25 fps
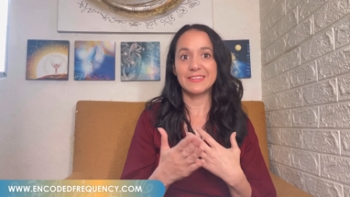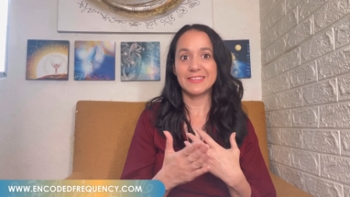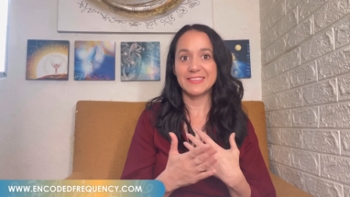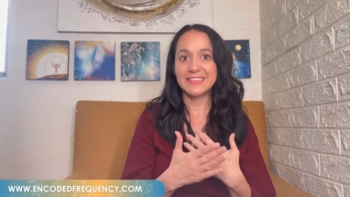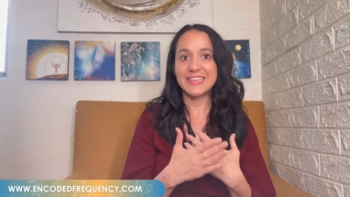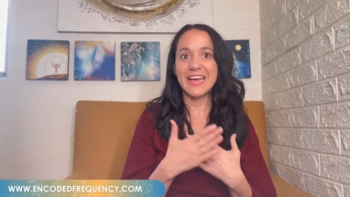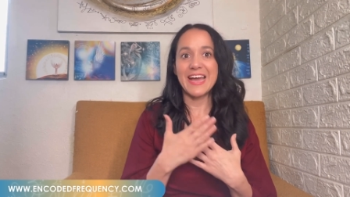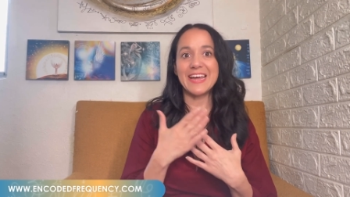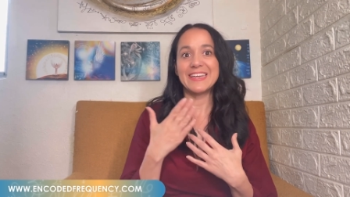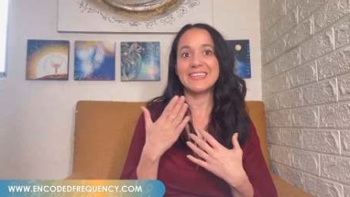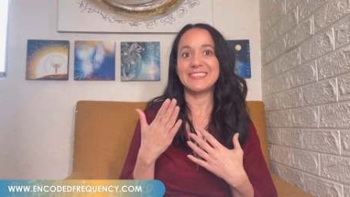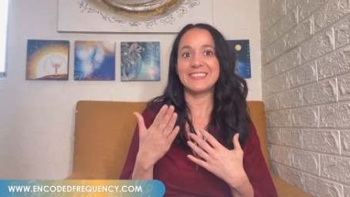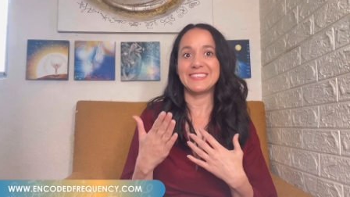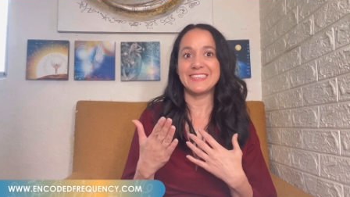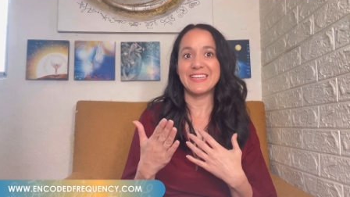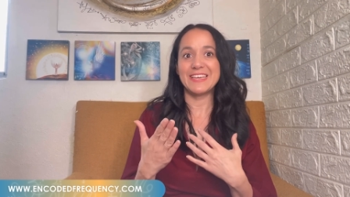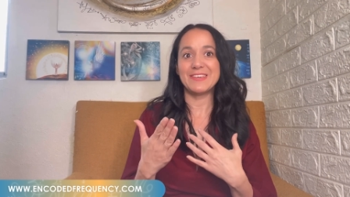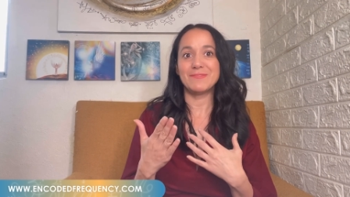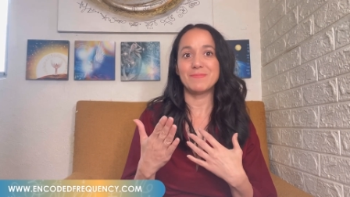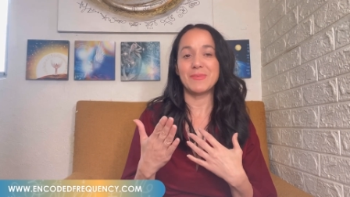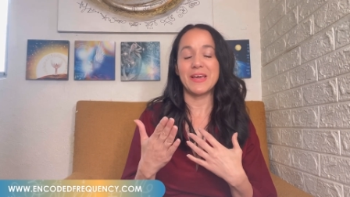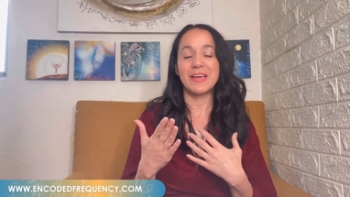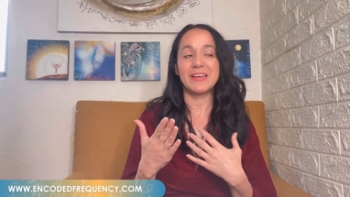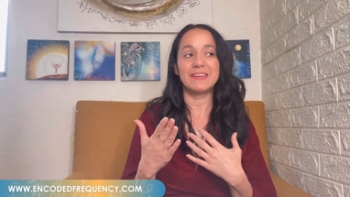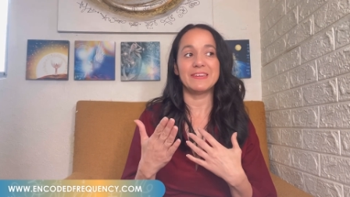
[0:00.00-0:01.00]
that
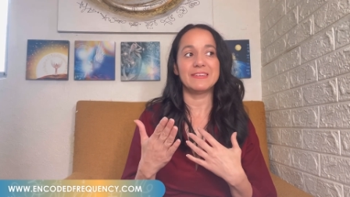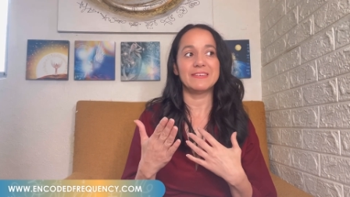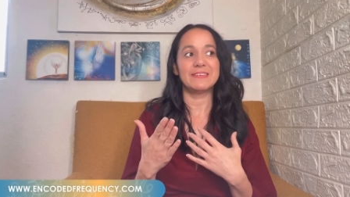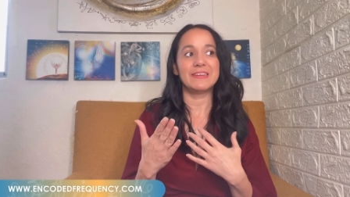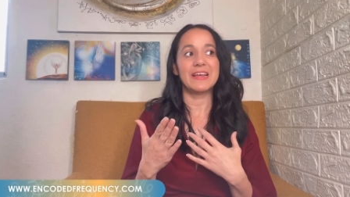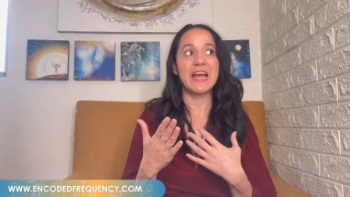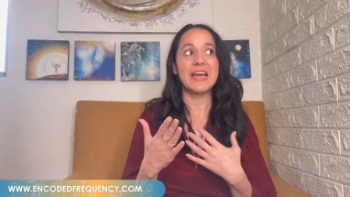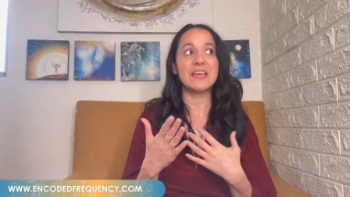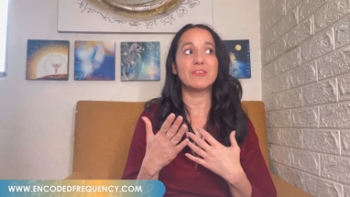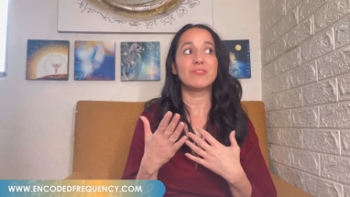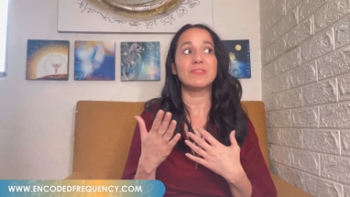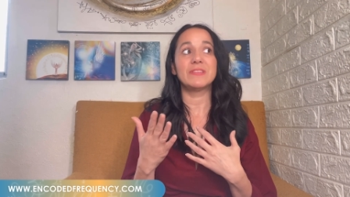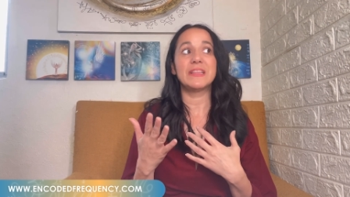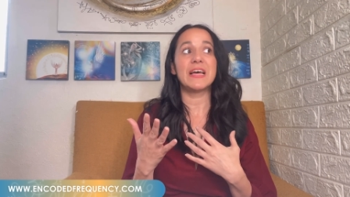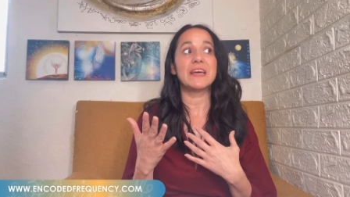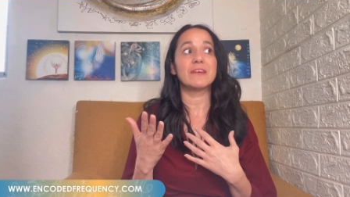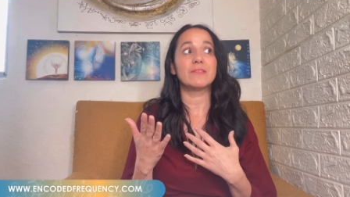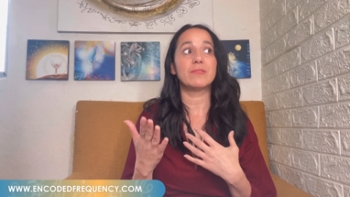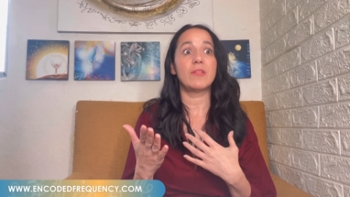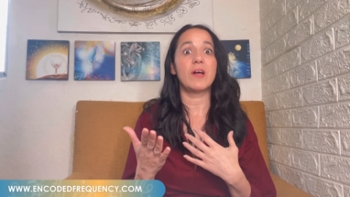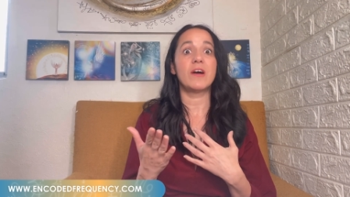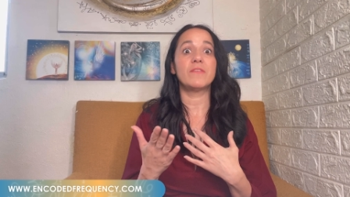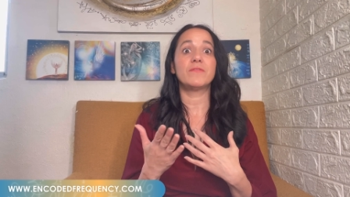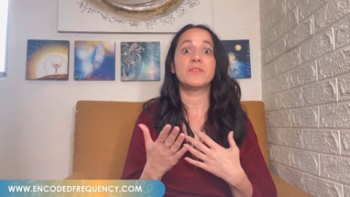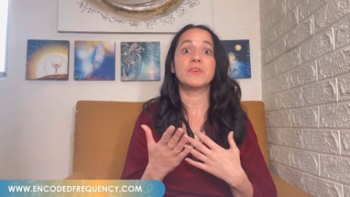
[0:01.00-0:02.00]
statement, I don't
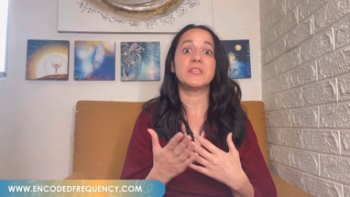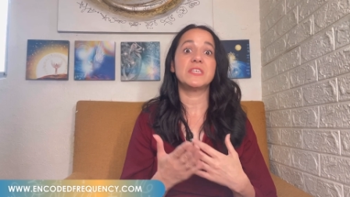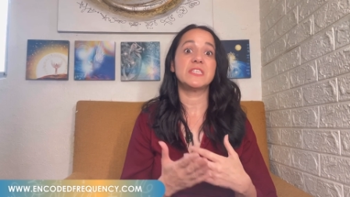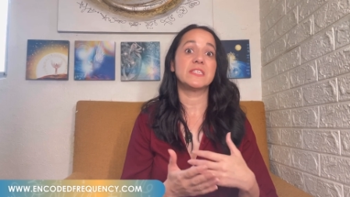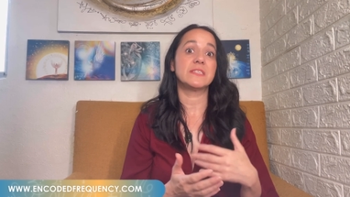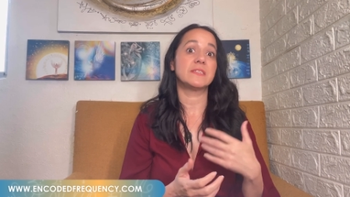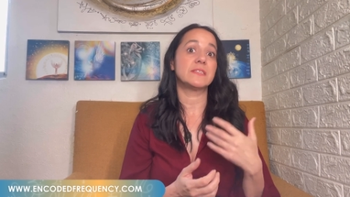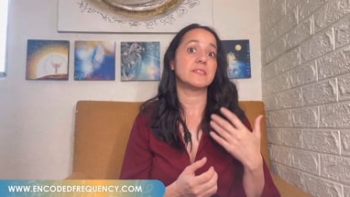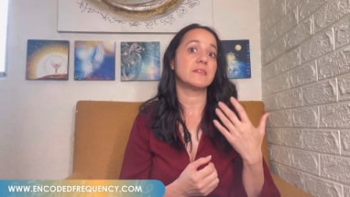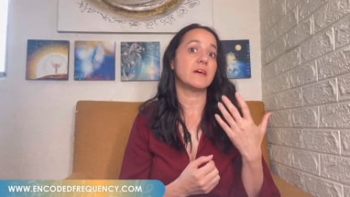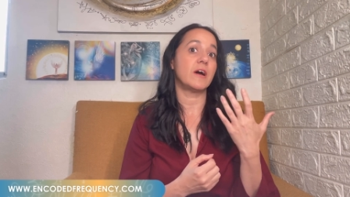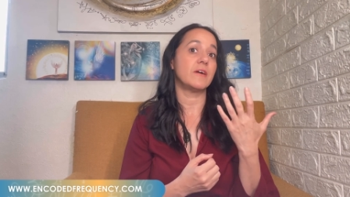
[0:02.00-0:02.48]
like love when it's